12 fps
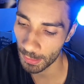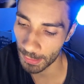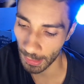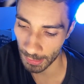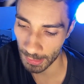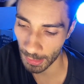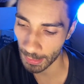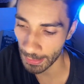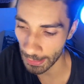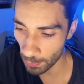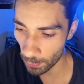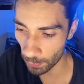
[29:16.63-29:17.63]
yes, a
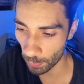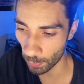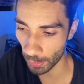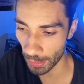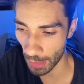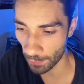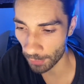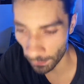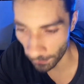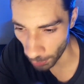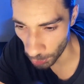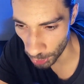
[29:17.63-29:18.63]
needle would have
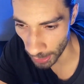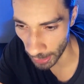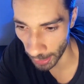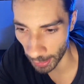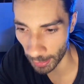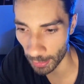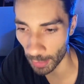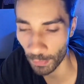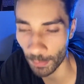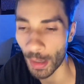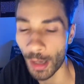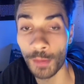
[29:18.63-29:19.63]
enough energy like of
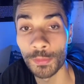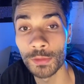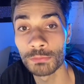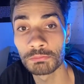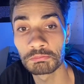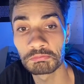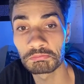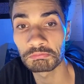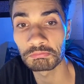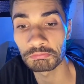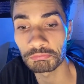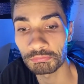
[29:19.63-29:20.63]
a bomb.
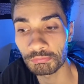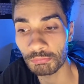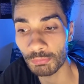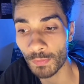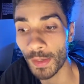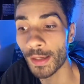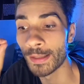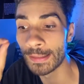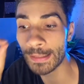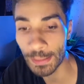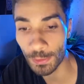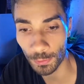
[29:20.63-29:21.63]
A
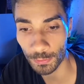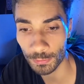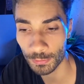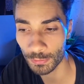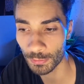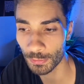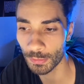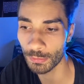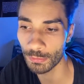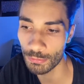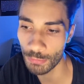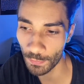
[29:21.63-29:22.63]
needle
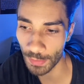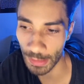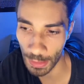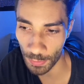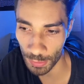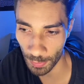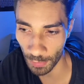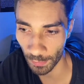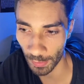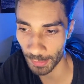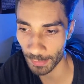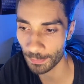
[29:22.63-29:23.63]
moving at the speed of
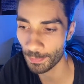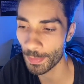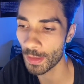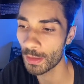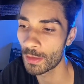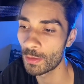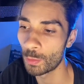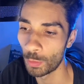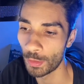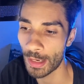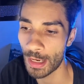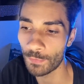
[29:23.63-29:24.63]
light
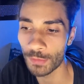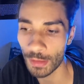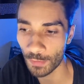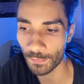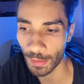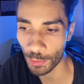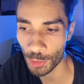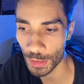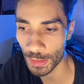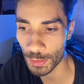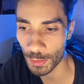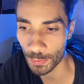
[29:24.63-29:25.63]
would have enough
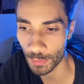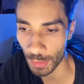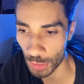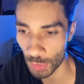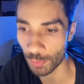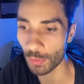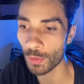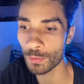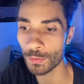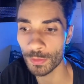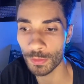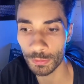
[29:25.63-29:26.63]
energy to
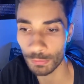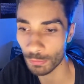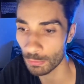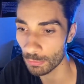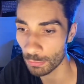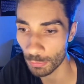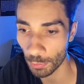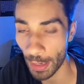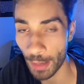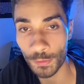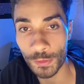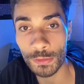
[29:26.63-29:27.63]
explode your
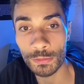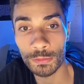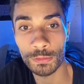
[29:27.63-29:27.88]
house.